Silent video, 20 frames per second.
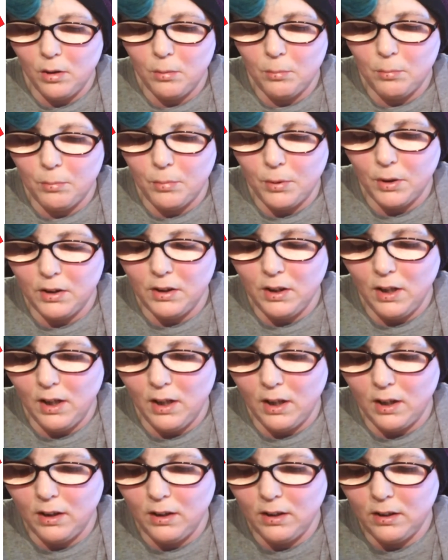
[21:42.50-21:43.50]

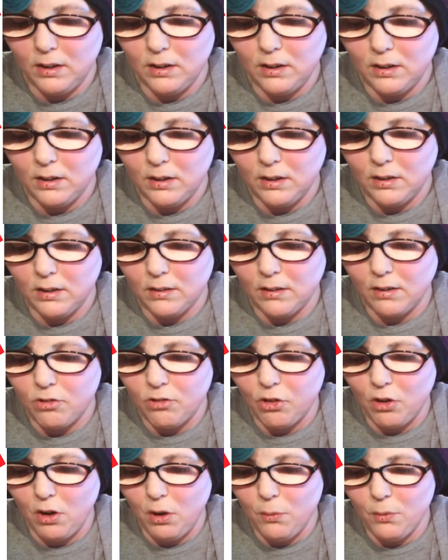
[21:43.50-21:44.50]
yeah,
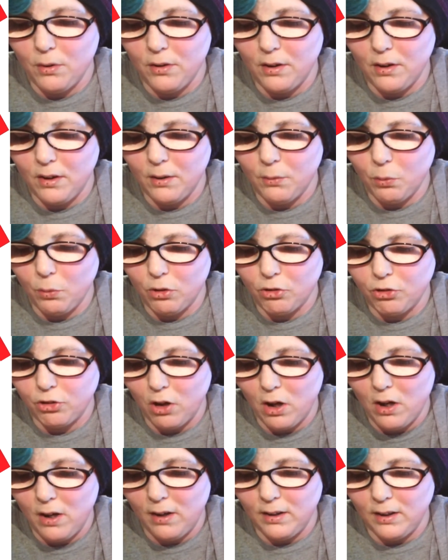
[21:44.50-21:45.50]
that's lower than it was
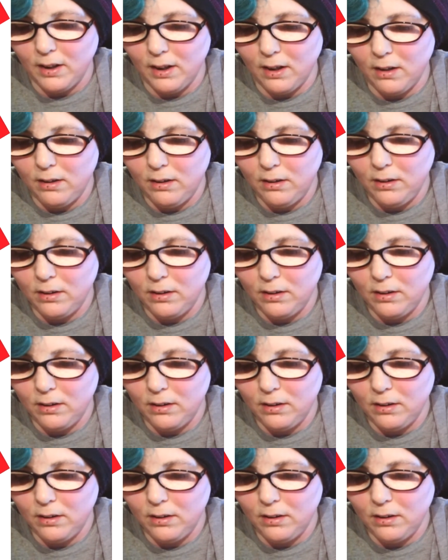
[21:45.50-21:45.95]
earlier.